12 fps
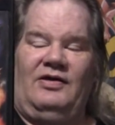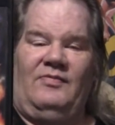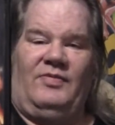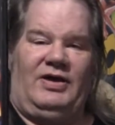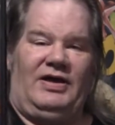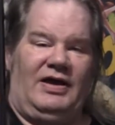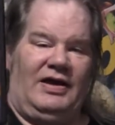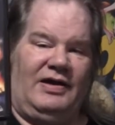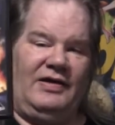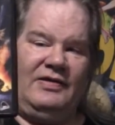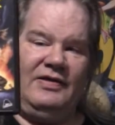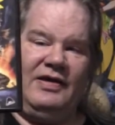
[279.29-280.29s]
but
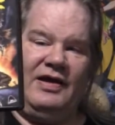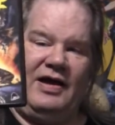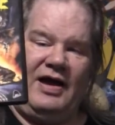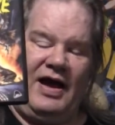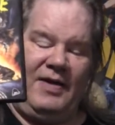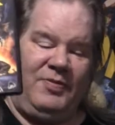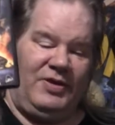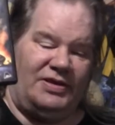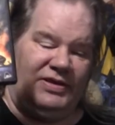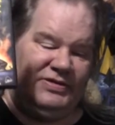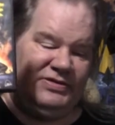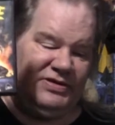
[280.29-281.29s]
yeah, I picked this